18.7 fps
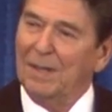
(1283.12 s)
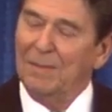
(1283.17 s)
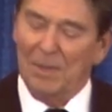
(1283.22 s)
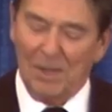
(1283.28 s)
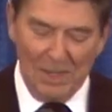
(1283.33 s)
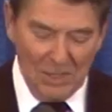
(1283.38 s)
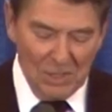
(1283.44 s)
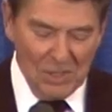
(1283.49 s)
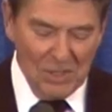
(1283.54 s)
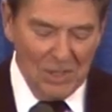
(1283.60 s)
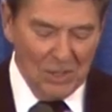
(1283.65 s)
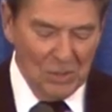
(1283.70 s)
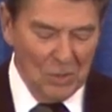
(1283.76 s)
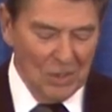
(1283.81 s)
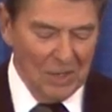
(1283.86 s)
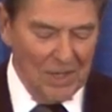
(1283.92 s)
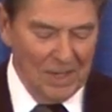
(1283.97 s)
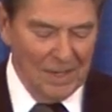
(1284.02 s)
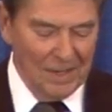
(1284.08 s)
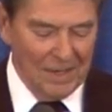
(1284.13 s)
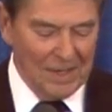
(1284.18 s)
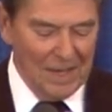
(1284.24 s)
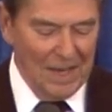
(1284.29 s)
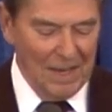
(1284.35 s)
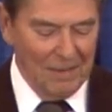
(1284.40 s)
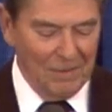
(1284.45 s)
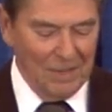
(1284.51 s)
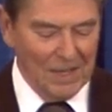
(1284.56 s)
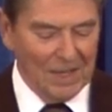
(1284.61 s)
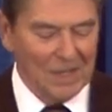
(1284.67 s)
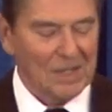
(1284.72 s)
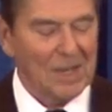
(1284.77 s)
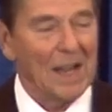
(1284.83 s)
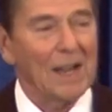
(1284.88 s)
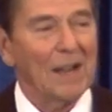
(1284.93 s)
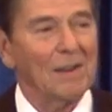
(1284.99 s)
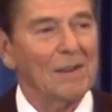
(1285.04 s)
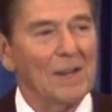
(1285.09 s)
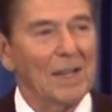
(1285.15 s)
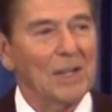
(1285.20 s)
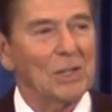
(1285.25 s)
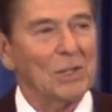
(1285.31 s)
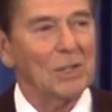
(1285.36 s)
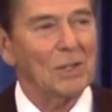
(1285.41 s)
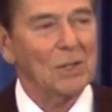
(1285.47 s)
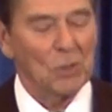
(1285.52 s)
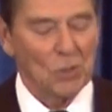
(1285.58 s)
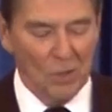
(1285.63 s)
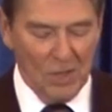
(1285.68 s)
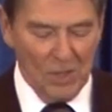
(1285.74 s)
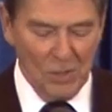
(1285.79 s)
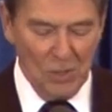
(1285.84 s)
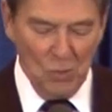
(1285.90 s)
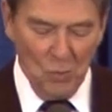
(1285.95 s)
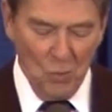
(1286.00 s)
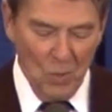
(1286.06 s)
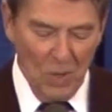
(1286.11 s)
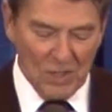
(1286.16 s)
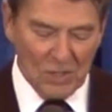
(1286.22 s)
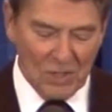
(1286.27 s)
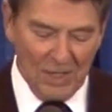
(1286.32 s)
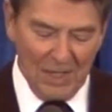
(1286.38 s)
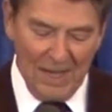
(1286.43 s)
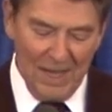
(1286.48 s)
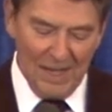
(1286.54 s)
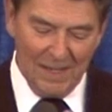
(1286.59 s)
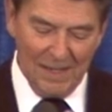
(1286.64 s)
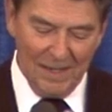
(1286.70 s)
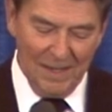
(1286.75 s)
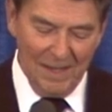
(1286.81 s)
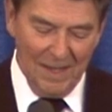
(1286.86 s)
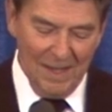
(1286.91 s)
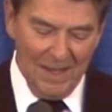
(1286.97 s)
But isn't it good to have the entire nation join you once again